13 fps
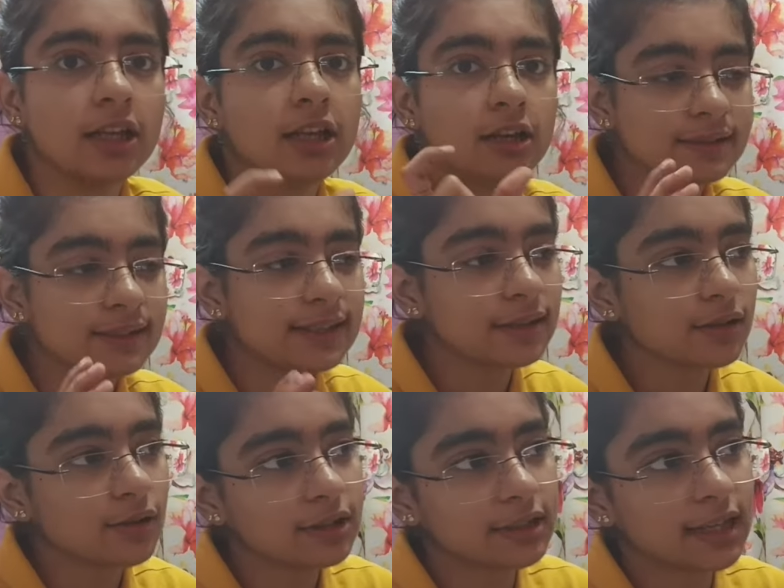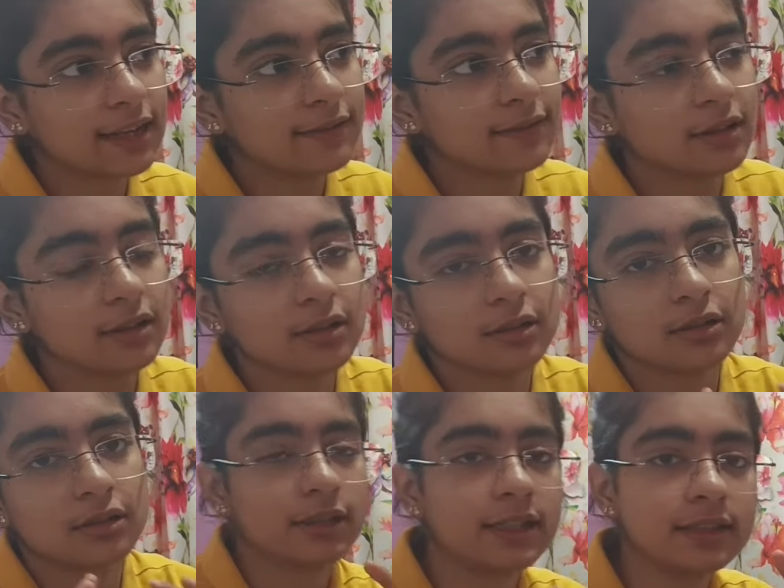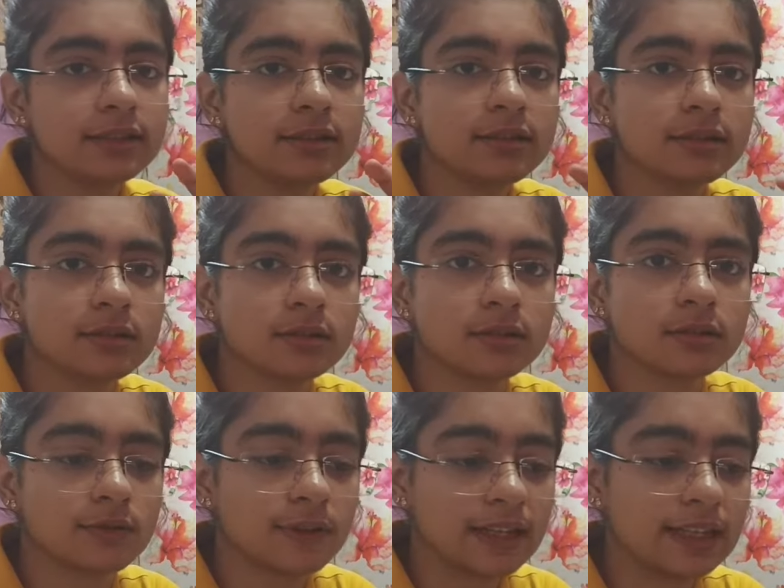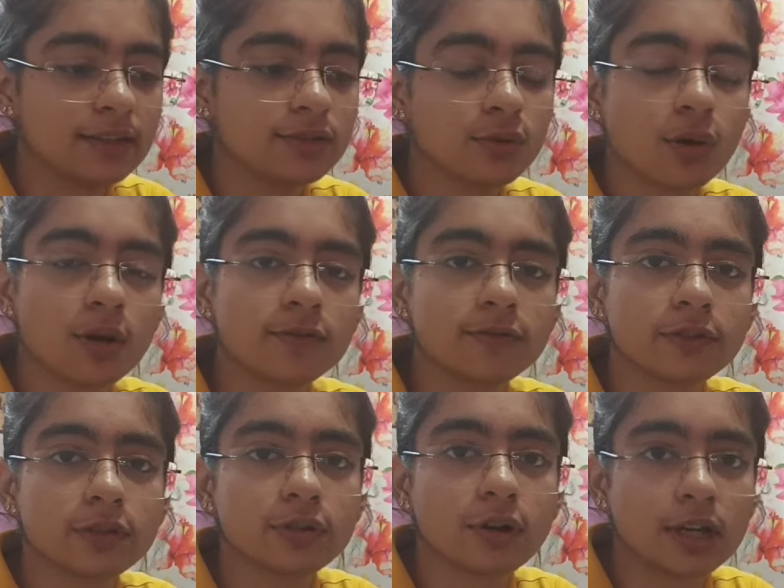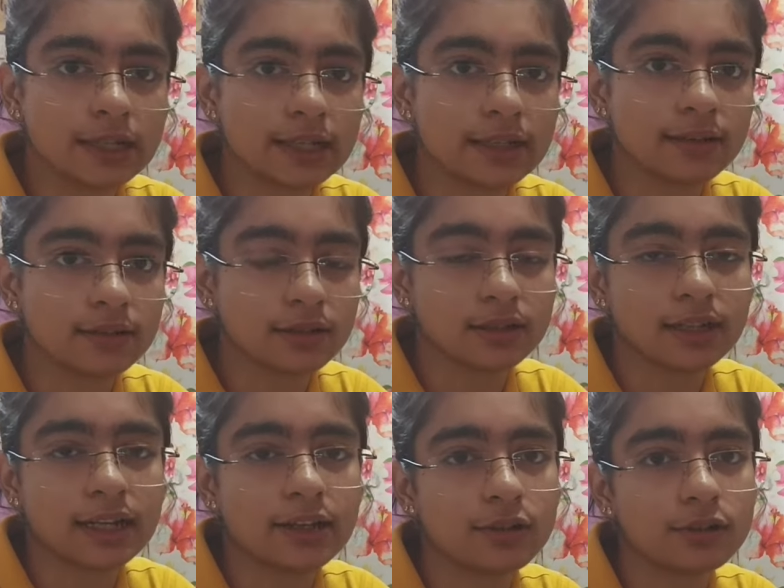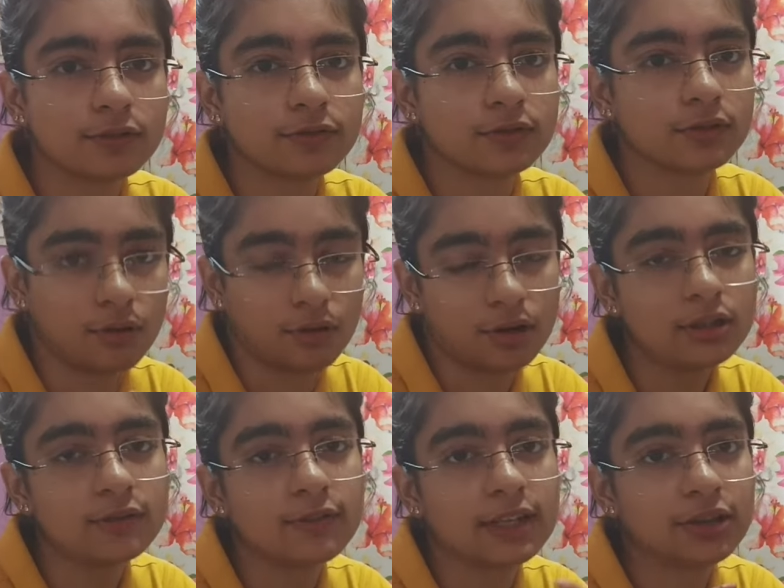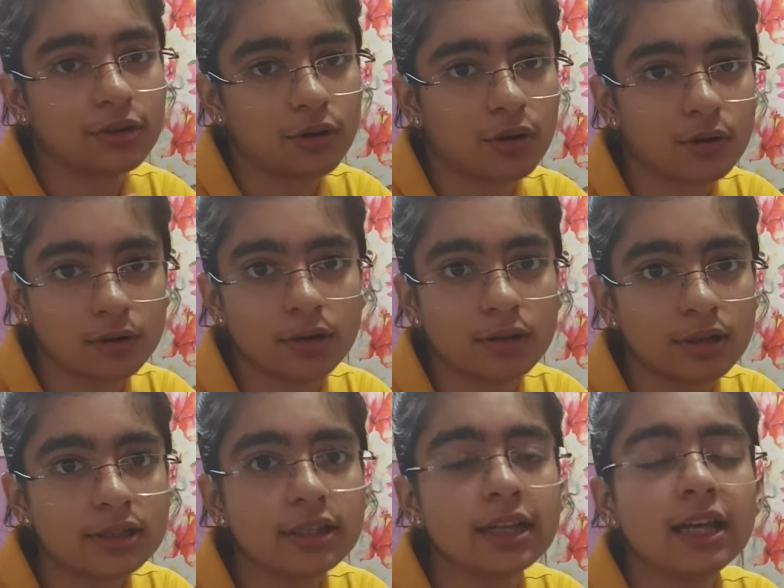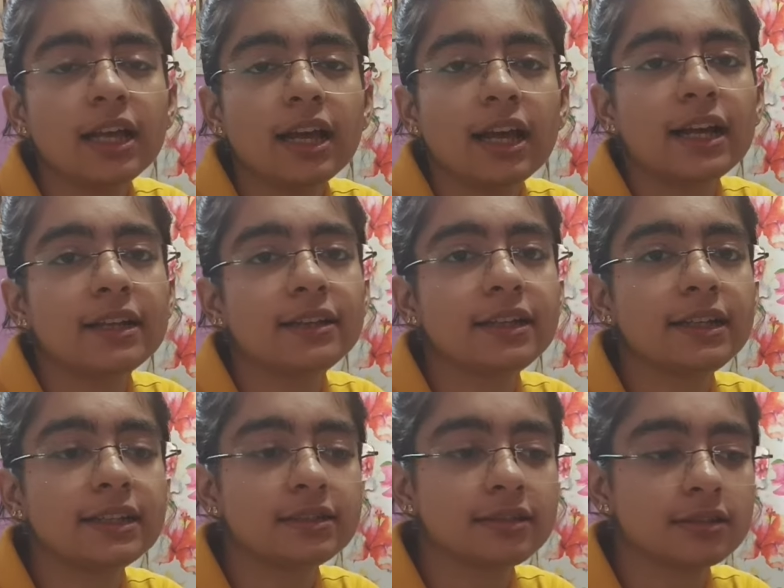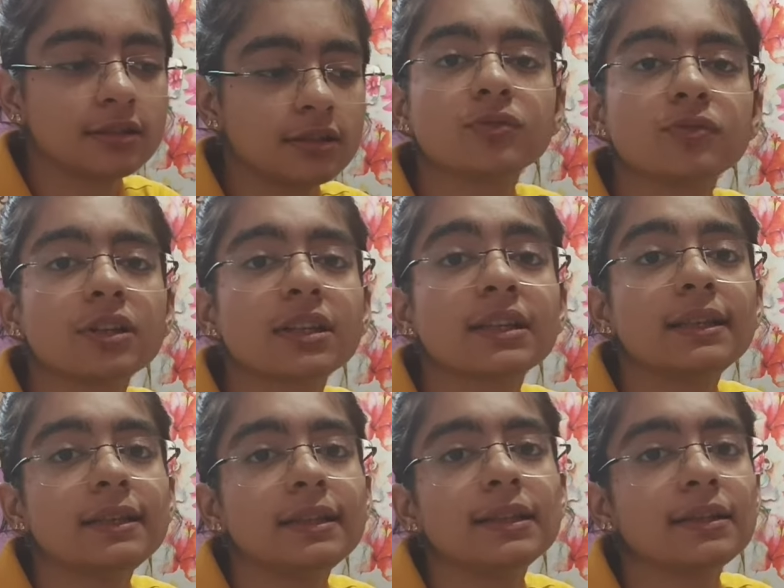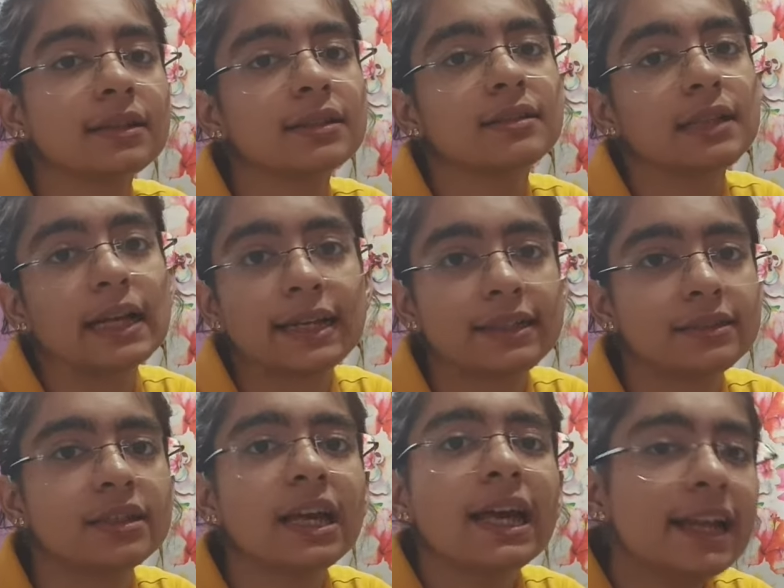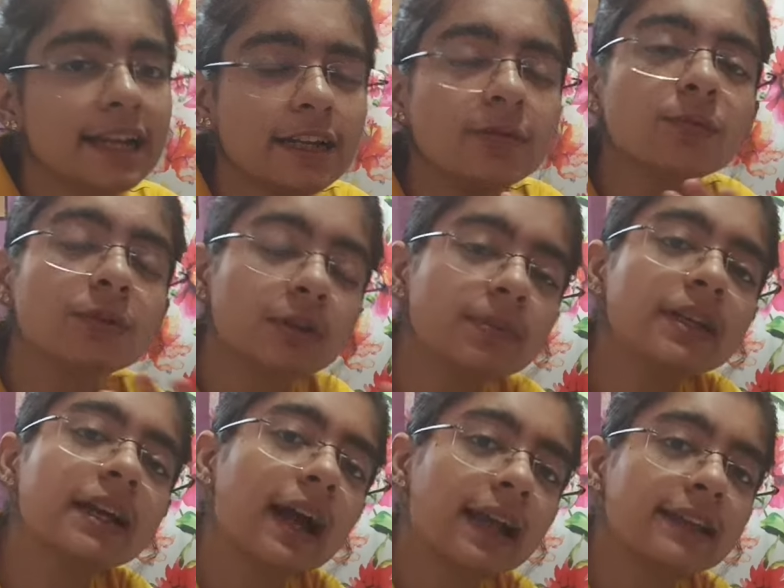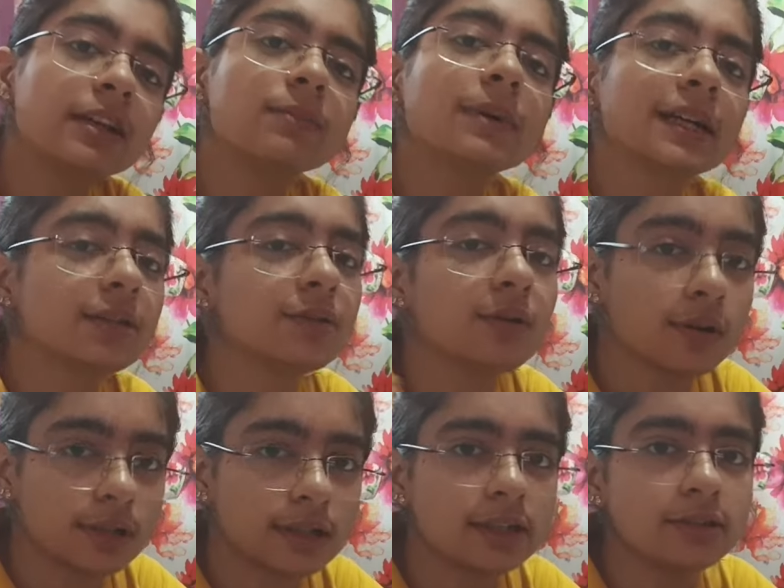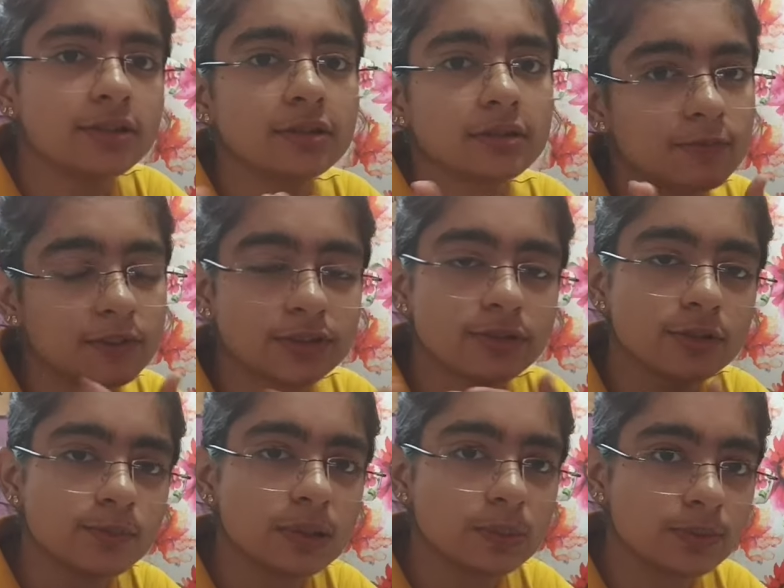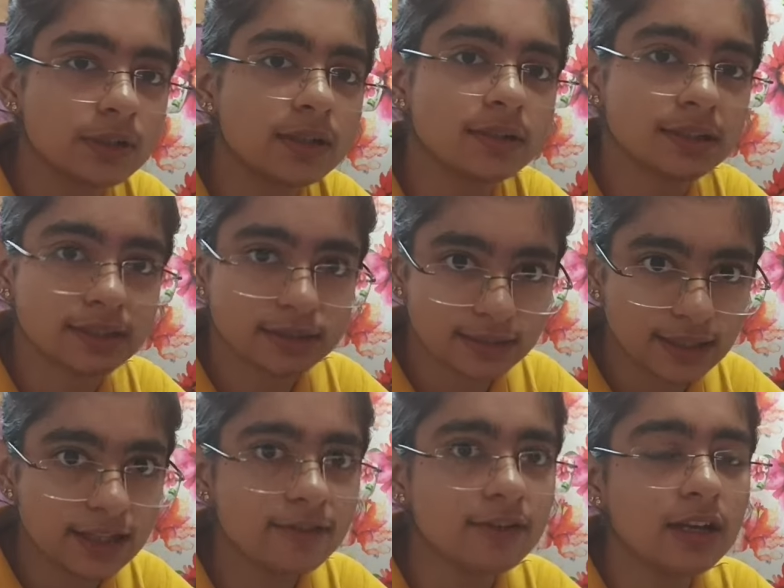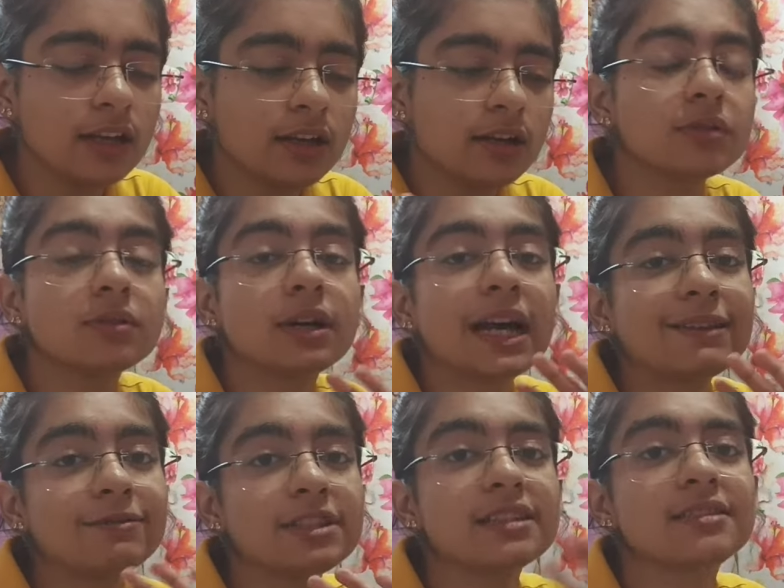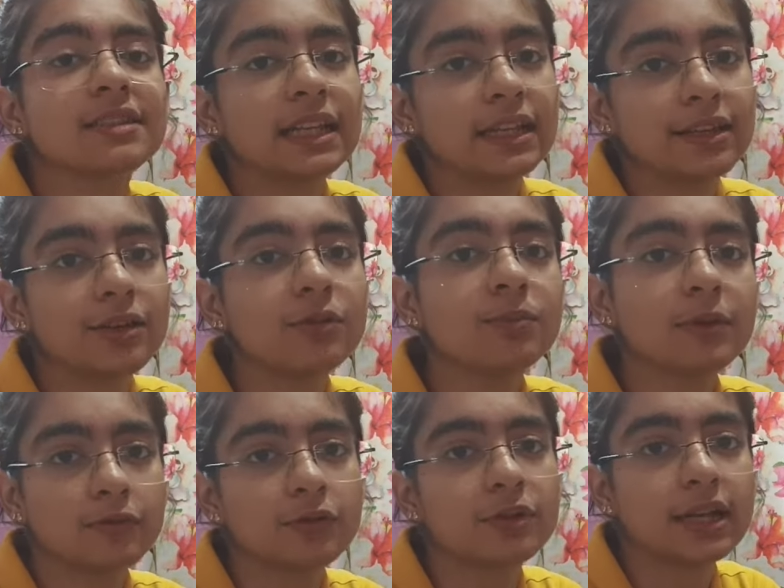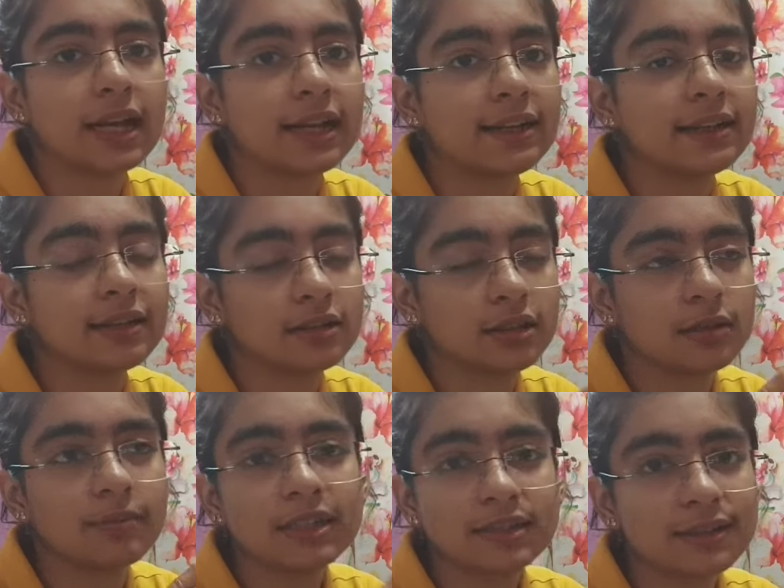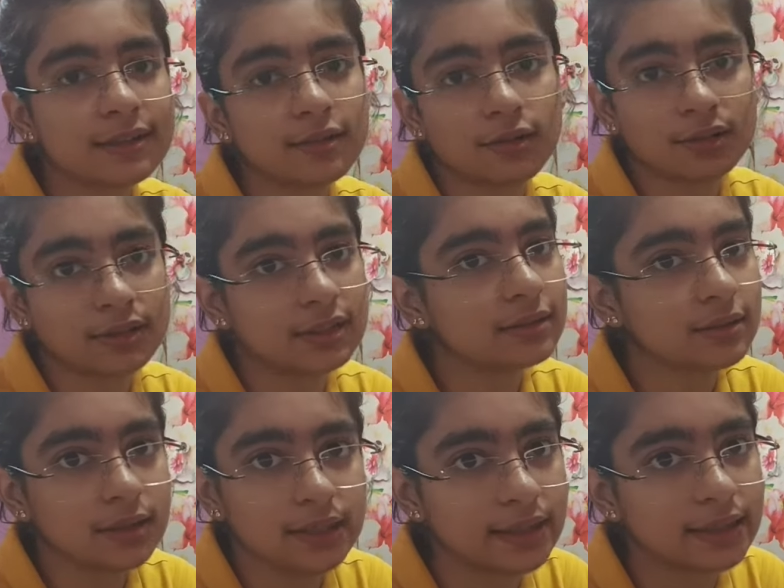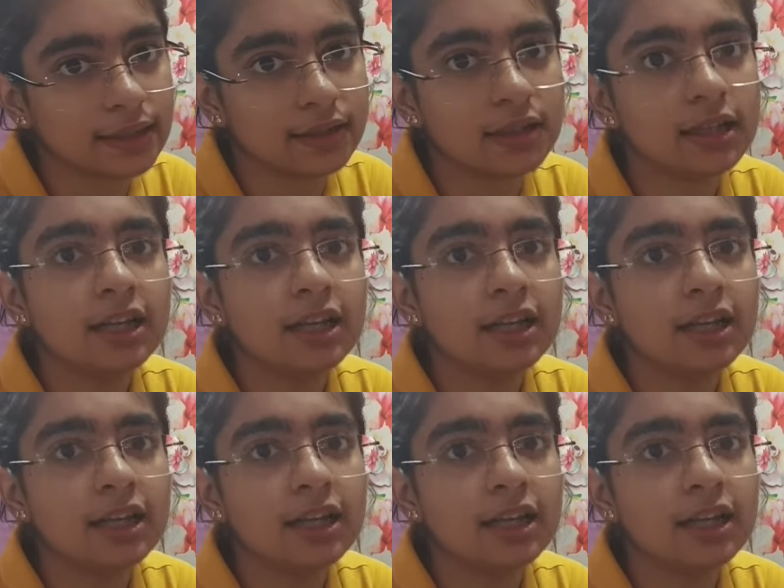Muslin cloth, it is very soft cotton kind of cloth, very raw cloth, and it is used for cleaning the slides. It would be guided by the college physio people itself. So I'm just telling you beforehand, the muslin cloth is needed.